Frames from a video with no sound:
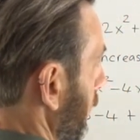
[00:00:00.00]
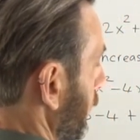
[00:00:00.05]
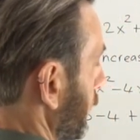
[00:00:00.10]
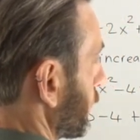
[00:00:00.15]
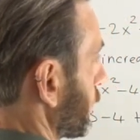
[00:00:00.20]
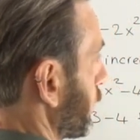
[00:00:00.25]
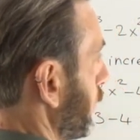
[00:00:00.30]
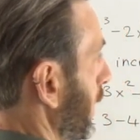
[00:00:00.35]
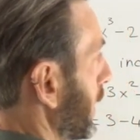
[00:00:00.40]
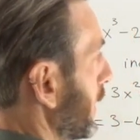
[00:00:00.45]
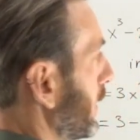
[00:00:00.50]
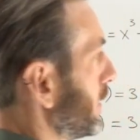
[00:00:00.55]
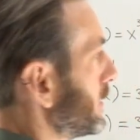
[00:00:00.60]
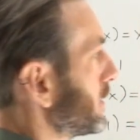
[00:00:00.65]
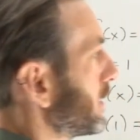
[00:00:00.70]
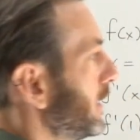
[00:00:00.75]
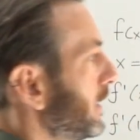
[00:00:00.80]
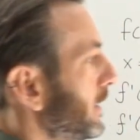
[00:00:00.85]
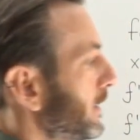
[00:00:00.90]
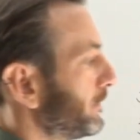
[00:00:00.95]
all
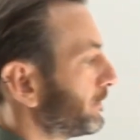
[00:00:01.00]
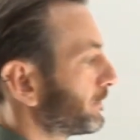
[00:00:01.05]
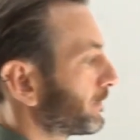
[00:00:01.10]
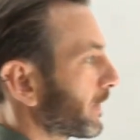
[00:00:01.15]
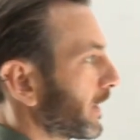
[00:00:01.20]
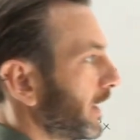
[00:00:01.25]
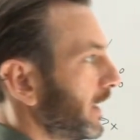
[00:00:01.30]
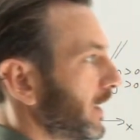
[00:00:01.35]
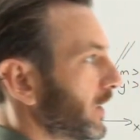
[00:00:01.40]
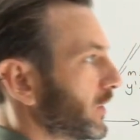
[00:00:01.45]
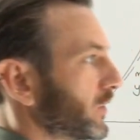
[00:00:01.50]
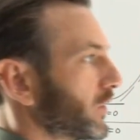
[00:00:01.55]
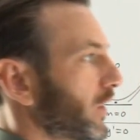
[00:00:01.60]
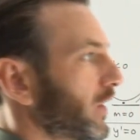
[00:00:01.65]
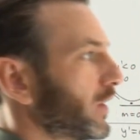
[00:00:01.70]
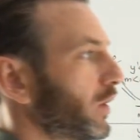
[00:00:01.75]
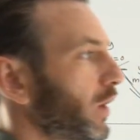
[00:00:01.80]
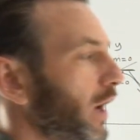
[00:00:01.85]
squared is